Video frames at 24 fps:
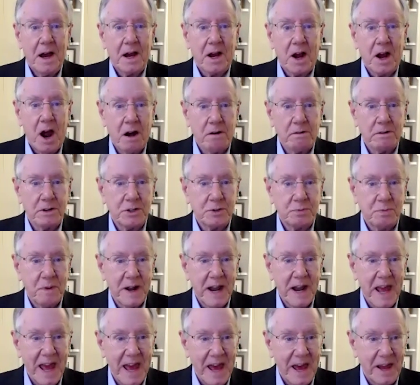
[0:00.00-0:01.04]
Congress
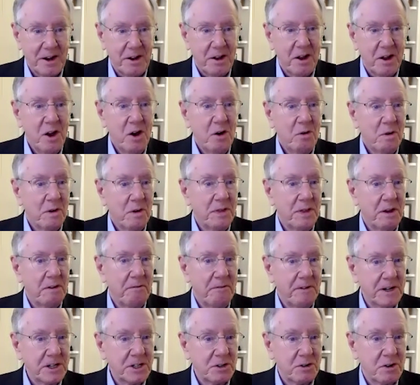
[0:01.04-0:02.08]
went ahead with the
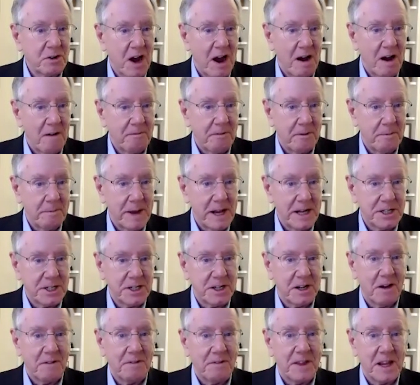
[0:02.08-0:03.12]
official
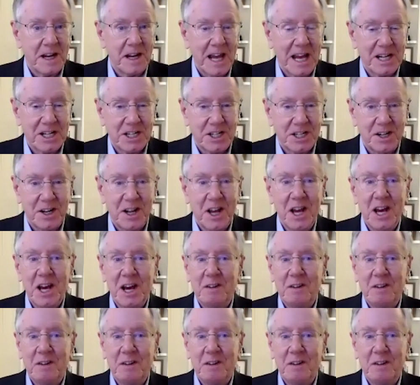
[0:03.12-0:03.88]
confirmation of the election